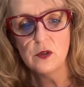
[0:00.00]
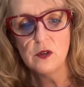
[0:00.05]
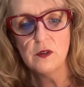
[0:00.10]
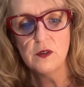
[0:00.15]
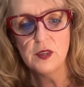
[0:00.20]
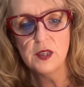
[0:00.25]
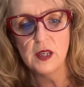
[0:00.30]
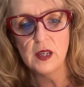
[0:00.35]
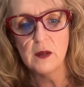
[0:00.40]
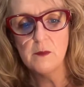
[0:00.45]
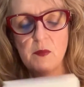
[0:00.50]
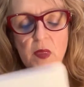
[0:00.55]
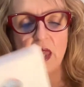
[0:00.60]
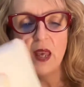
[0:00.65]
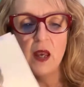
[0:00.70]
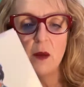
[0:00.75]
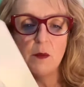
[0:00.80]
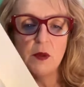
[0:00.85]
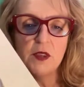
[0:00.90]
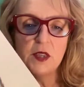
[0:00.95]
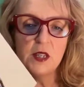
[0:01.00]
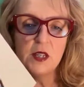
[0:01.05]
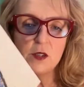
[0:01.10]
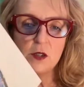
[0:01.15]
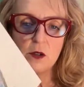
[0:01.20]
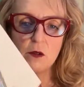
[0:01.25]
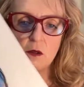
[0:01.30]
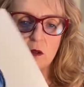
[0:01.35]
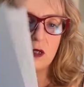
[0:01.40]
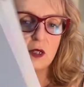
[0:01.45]
of thing, but these
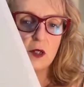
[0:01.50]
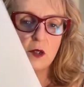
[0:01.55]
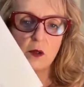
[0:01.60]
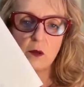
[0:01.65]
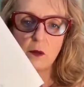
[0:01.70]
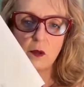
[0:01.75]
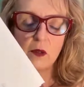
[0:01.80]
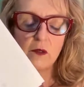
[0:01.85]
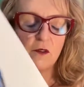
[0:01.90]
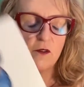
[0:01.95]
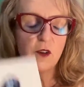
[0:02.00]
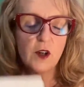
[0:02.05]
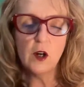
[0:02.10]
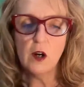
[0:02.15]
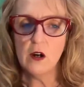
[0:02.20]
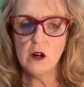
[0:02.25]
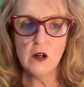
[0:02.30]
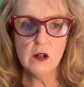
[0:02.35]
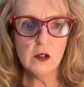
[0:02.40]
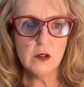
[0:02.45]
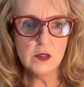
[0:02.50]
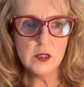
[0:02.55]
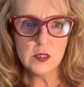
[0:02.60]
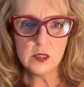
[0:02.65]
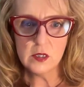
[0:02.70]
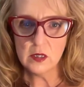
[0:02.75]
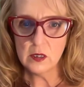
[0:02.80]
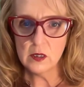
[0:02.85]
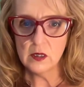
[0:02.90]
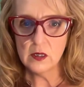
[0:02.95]
are,
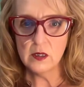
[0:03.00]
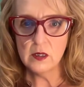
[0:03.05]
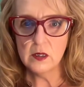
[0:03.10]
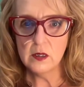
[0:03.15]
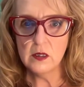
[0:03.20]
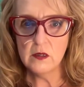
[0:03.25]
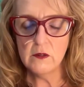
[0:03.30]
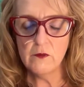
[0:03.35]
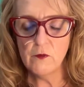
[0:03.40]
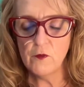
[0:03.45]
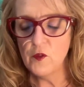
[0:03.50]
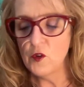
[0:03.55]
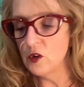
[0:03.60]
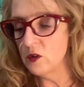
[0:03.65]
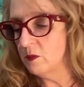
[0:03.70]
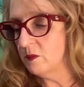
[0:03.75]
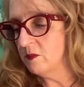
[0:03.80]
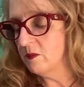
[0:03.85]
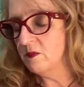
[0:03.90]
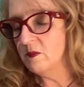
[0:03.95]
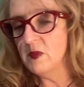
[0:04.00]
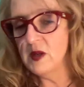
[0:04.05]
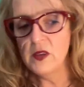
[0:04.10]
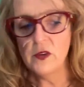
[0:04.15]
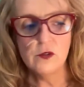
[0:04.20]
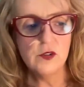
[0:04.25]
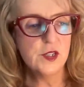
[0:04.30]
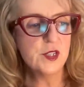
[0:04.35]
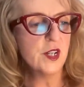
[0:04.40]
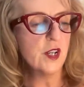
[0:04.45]
cards for
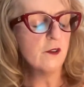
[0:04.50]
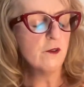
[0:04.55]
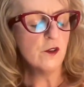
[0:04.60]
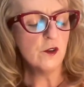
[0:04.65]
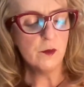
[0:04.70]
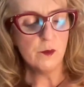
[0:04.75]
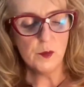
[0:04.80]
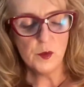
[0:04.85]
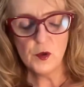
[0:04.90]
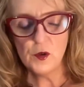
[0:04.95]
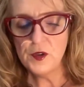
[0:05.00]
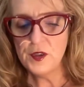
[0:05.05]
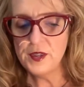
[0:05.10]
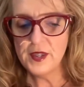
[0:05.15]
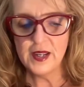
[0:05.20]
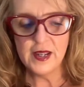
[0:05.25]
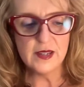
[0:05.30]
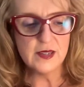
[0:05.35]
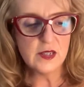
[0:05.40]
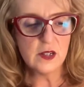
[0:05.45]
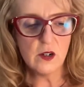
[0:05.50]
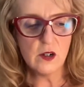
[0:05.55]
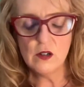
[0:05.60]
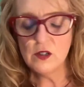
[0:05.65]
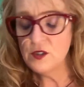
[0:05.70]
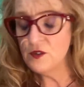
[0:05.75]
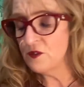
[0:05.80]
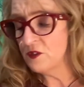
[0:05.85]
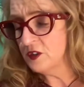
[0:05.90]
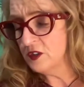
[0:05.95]
Mother's Day, for birthdays,
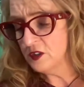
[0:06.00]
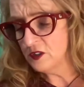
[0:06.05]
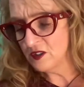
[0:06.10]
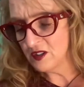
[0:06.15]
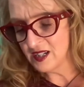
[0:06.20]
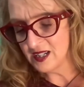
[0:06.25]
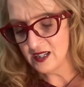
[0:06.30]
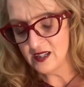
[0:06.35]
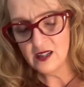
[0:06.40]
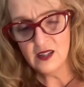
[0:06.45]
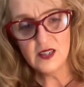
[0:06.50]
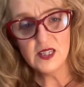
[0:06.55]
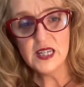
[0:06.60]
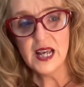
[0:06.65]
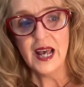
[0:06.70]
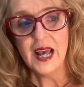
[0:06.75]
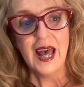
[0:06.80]
cards for your kids.